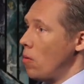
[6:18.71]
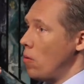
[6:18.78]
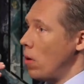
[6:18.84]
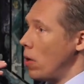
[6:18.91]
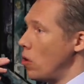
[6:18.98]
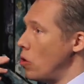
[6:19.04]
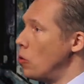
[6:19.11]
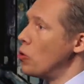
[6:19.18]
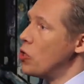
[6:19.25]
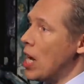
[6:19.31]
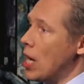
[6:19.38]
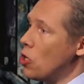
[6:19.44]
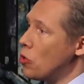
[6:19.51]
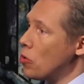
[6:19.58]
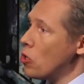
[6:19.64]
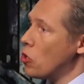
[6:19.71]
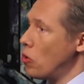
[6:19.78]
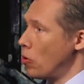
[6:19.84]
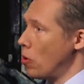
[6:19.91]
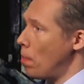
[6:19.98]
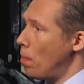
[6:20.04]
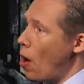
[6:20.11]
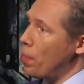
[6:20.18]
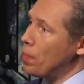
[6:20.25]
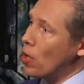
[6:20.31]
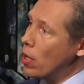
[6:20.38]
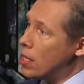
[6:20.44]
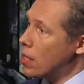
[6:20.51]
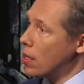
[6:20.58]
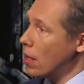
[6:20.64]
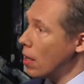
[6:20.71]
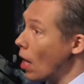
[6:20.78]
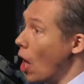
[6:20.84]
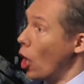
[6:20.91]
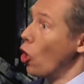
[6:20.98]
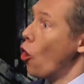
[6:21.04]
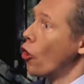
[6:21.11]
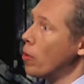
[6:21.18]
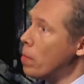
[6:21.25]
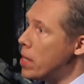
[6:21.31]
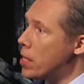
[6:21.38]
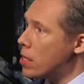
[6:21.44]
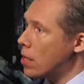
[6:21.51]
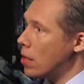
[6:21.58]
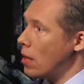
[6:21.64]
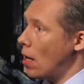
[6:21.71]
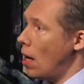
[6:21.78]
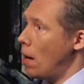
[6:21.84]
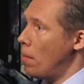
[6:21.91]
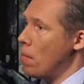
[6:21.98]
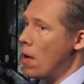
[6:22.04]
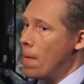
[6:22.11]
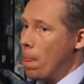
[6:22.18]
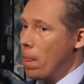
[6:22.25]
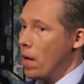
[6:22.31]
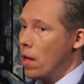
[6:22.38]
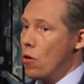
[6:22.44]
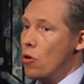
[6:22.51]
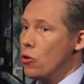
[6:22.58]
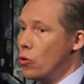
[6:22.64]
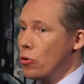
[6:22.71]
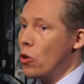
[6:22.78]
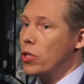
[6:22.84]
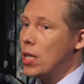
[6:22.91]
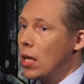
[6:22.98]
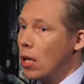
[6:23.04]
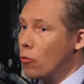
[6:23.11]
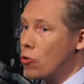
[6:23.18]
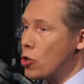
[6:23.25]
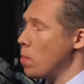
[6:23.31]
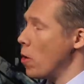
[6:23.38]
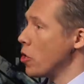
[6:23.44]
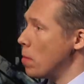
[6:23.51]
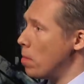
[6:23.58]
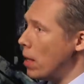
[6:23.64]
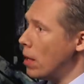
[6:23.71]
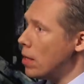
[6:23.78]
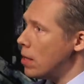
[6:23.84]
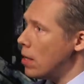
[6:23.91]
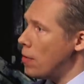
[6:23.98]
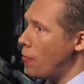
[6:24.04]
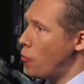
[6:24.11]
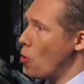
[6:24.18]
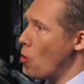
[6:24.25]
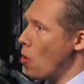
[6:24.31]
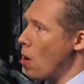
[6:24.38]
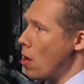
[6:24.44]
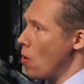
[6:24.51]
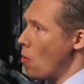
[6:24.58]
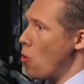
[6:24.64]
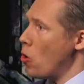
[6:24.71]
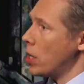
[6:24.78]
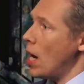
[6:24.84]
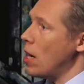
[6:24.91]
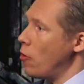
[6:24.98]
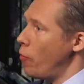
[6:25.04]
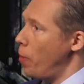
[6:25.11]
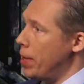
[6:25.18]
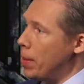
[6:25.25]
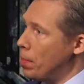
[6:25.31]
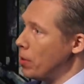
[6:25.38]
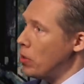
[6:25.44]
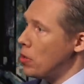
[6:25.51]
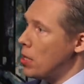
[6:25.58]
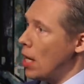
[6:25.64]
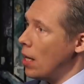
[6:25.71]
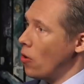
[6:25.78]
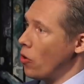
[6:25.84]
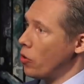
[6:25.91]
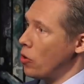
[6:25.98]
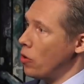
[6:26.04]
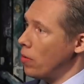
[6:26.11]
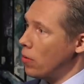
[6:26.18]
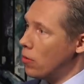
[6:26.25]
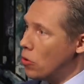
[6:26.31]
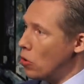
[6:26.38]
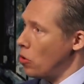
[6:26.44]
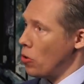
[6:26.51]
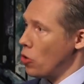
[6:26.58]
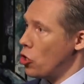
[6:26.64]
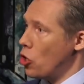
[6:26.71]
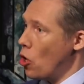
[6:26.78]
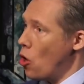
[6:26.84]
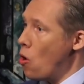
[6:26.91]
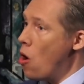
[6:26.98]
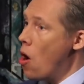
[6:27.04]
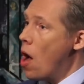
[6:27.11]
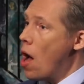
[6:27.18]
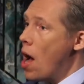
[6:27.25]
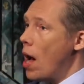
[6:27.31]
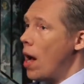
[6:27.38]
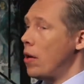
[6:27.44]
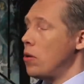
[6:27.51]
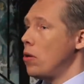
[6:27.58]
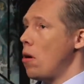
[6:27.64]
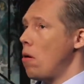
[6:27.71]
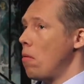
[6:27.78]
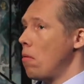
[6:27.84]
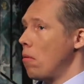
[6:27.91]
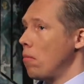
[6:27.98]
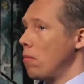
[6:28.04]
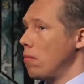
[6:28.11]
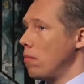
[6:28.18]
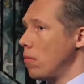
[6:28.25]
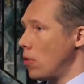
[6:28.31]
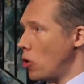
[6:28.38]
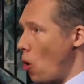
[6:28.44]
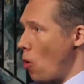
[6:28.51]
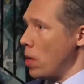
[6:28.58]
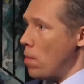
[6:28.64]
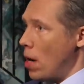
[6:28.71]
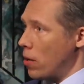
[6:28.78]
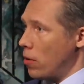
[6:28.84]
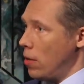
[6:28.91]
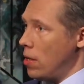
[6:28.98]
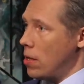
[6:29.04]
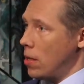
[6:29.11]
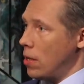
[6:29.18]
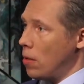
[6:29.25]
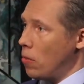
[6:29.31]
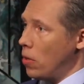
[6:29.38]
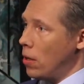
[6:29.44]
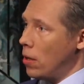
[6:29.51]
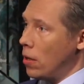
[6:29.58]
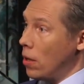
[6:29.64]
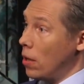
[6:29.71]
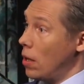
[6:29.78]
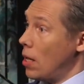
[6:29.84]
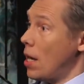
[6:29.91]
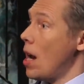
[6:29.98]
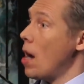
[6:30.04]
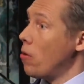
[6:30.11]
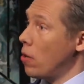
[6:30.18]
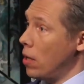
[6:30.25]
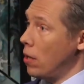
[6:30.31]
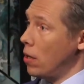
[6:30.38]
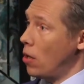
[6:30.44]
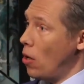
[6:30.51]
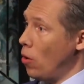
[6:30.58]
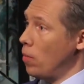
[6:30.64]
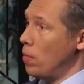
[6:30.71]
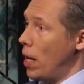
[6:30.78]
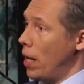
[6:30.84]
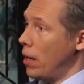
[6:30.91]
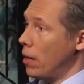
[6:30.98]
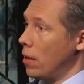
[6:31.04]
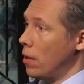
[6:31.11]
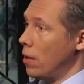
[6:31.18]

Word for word: well, you're dangerous, you're a populistic, alarmist, um, uh, you're not taking responsibility for what kind of people you take on your, to your show. And you know, going back to this thing with a canary in the coal mine,